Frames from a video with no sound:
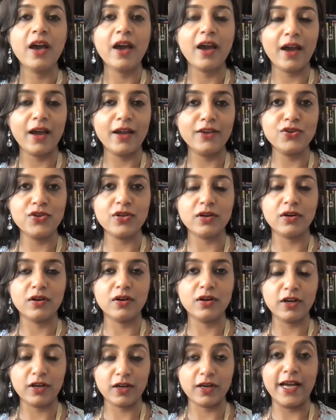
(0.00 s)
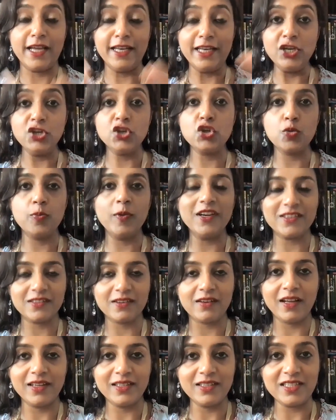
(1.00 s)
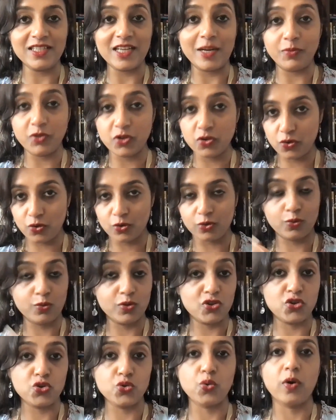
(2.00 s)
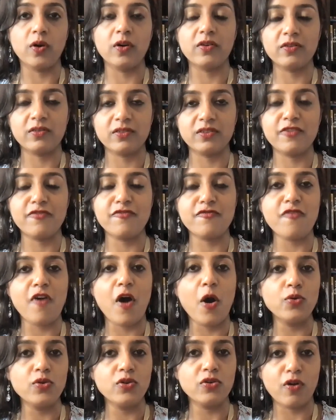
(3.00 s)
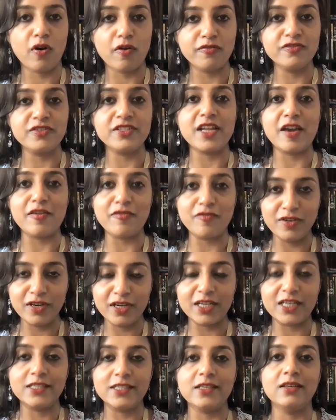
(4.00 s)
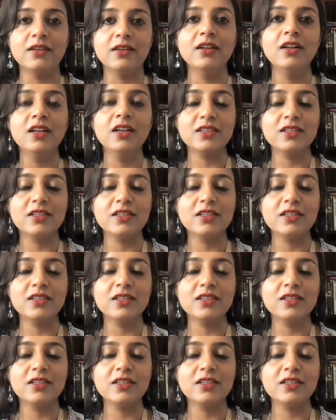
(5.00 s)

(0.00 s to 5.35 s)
and an incubator like Step to Growth, which you are the founder of, definitely